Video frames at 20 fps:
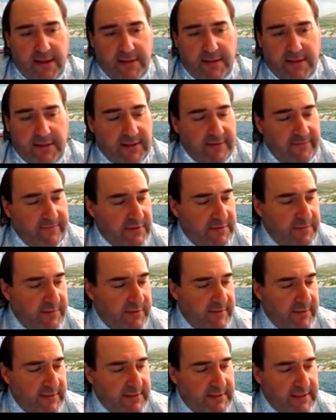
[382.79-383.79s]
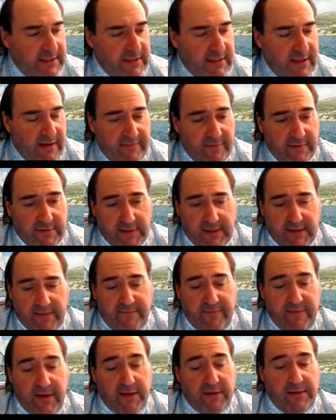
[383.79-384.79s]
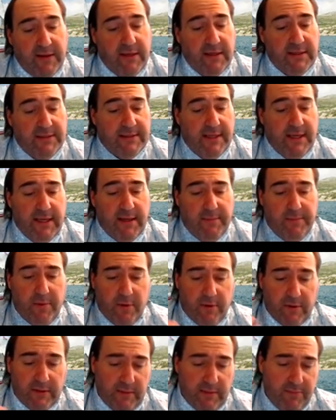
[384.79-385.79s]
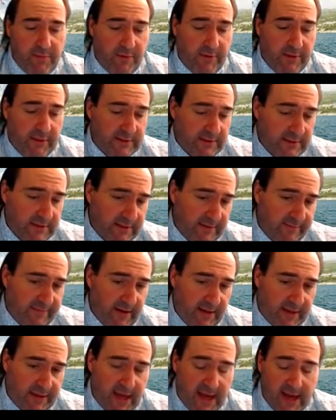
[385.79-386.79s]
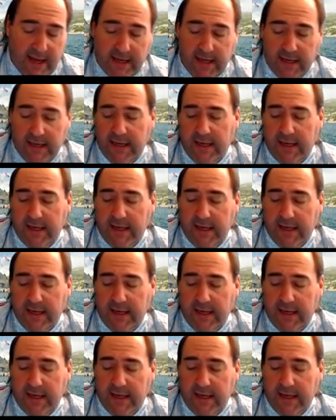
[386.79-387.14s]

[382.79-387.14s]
the difference between sea level, and it can affect things like boiling points and stuff like that,